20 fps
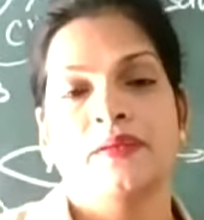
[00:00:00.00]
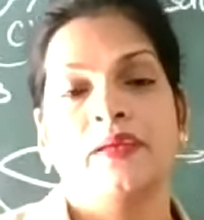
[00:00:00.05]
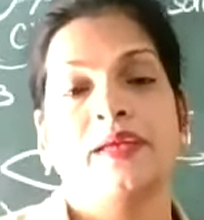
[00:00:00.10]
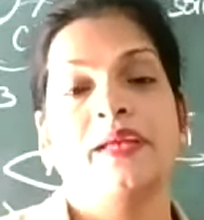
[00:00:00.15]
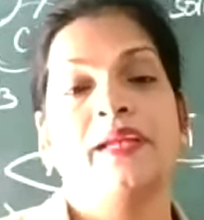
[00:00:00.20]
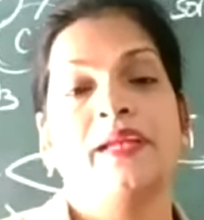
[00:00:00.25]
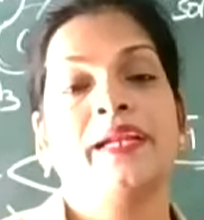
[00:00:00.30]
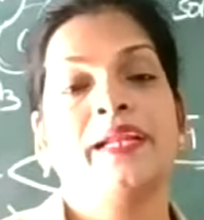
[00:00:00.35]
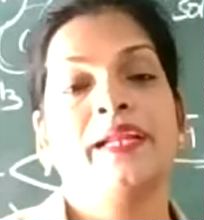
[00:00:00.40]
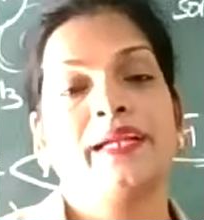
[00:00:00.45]

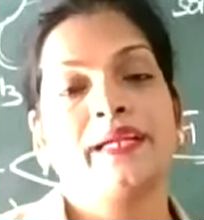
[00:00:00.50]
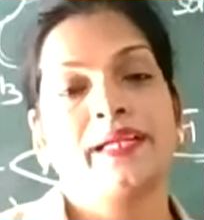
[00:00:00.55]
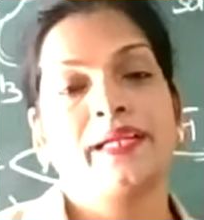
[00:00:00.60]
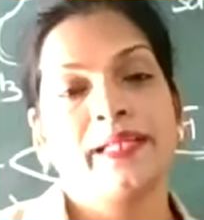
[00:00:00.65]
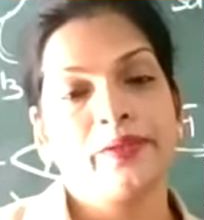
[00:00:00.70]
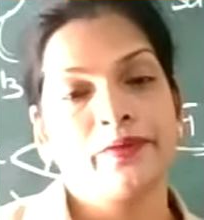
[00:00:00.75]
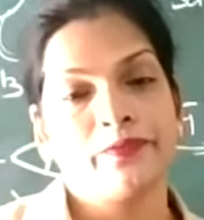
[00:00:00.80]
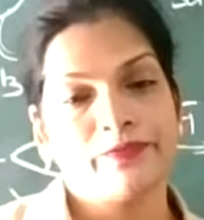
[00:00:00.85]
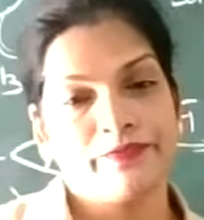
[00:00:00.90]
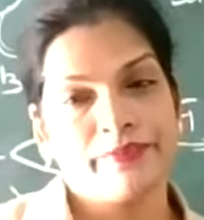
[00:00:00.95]

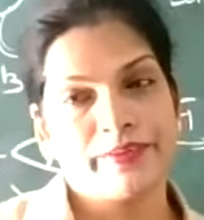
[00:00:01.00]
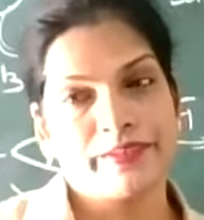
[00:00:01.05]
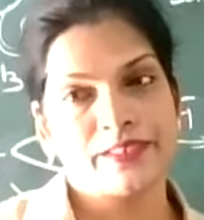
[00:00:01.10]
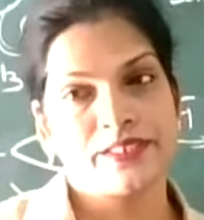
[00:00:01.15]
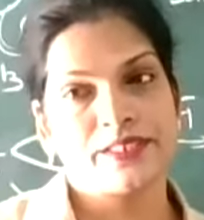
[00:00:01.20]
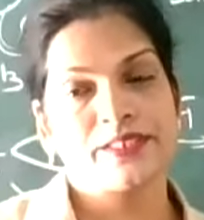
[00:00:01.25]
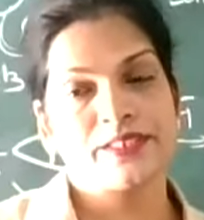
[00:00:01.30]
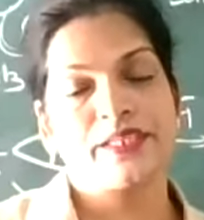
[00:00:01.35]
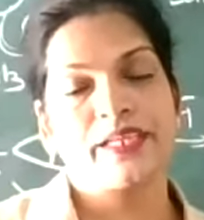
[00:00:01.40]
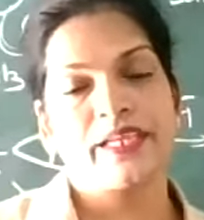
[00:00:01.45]
inductive effect,
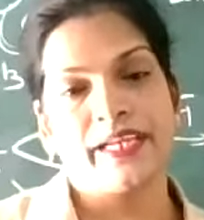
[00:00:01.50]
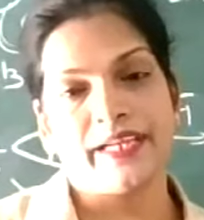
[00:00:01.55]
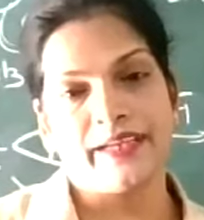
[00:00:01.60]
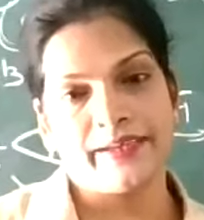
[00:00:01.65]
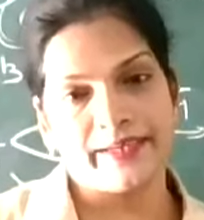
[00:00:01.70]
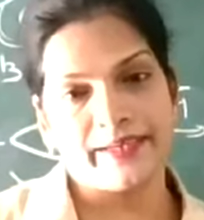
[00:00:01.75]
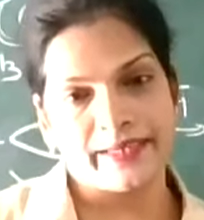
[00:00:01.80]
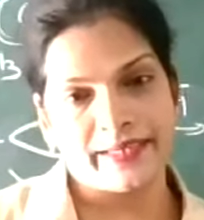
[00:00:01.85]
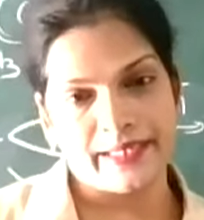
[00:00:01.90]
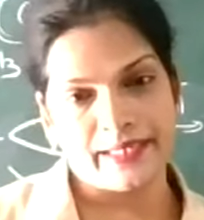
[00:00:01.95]

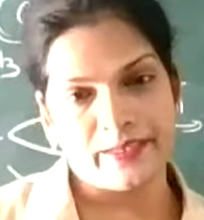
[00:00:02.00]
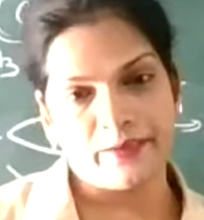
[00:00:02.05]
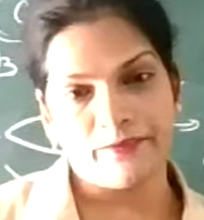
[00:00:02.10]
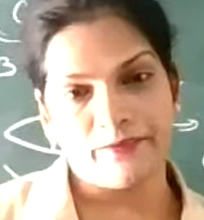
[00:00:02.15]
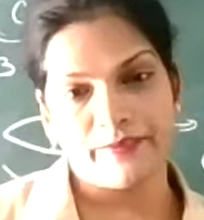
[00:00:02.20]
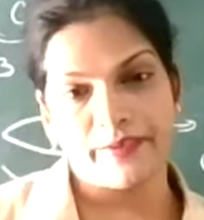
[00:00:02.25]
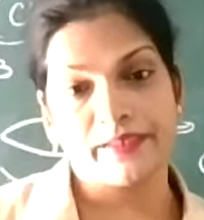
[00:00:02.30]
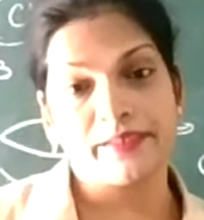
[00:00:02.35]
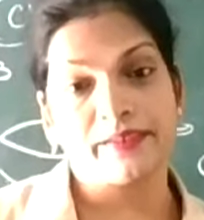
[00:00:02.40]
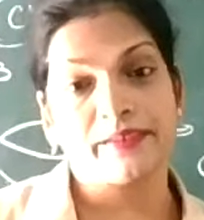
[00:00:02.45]
inductive
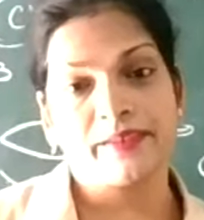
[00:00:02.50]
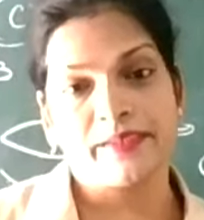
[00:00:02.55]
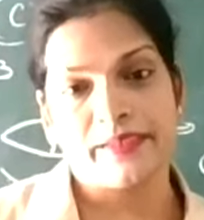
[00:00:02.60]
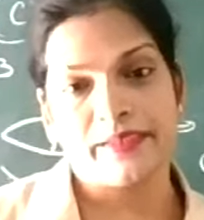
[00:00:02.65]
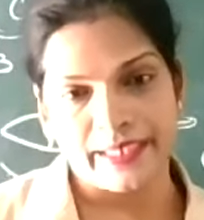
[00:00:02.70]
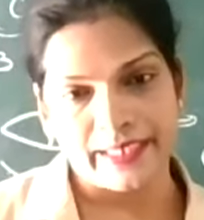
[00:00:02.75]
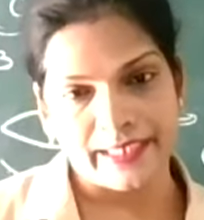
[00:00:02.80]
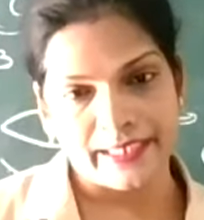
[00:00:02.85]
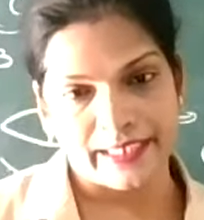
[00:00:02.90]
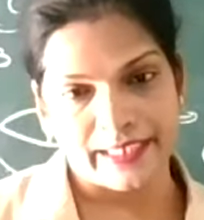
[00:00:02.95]
effect,
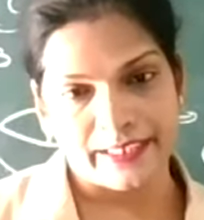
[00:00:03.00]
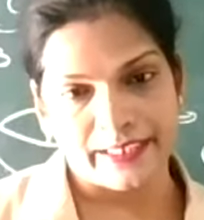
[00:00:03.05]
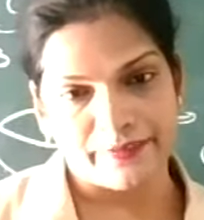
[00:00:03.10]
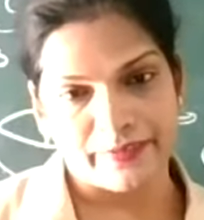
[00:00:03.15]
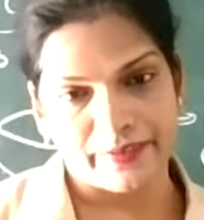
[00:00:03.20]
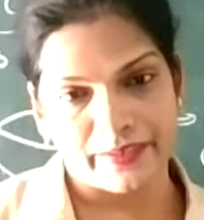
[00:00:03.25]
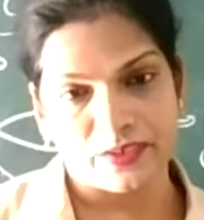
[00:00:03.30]
inductive.